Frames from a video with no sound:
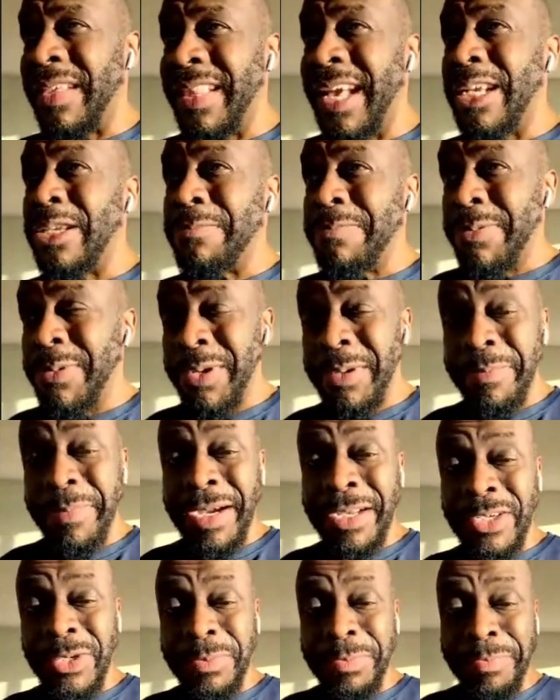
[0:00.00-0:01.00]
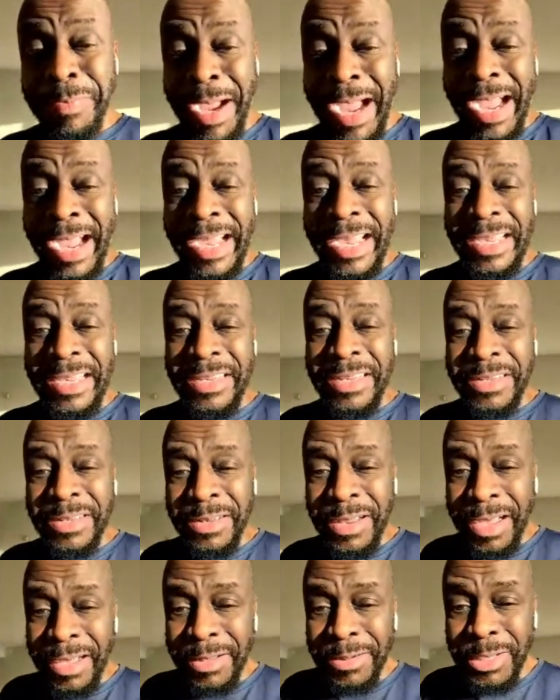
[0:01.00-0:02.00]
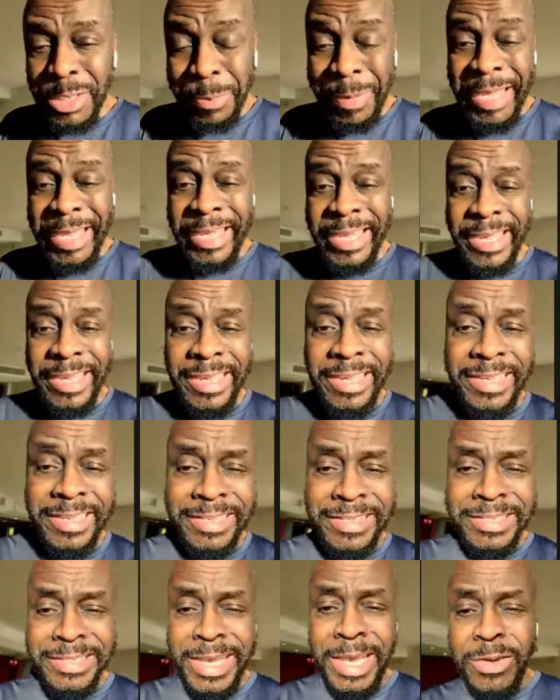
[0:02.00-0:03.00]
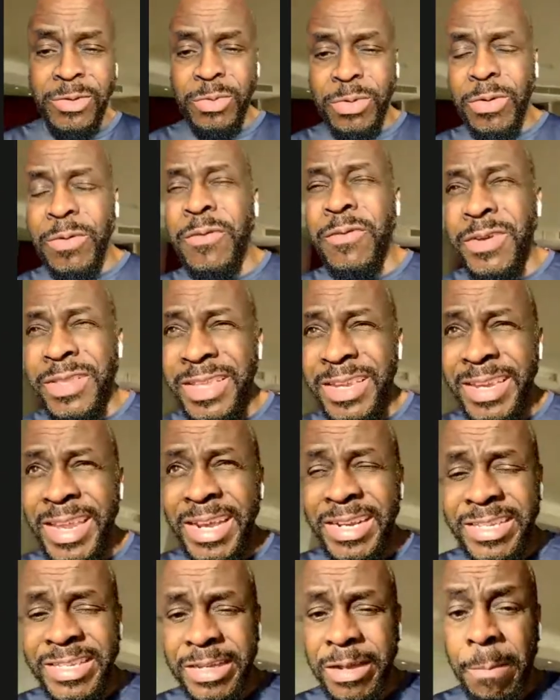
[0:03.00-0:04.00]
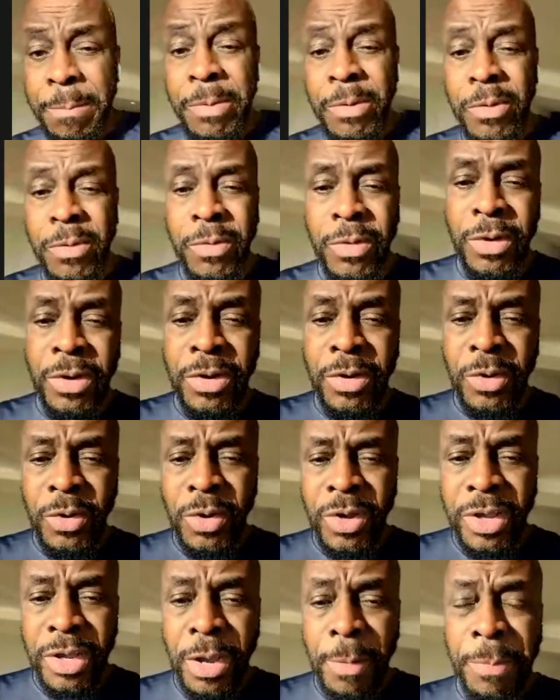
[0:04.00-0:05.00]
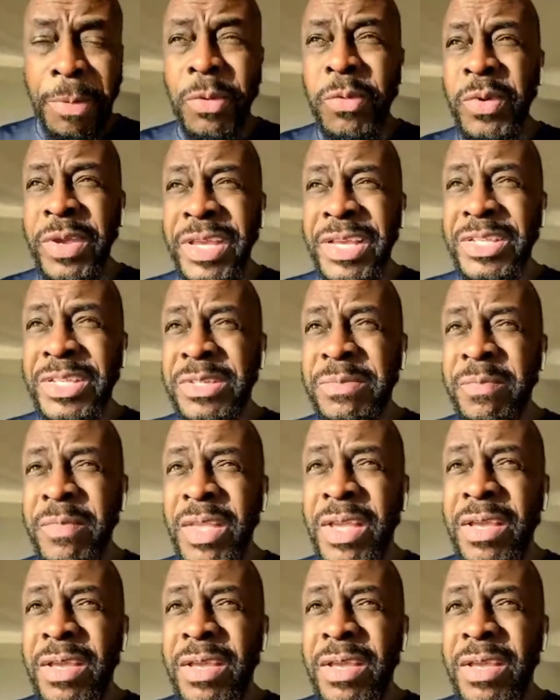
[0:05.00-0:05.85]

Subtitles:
that's pretty much my speaking schedule for the next couple weeks.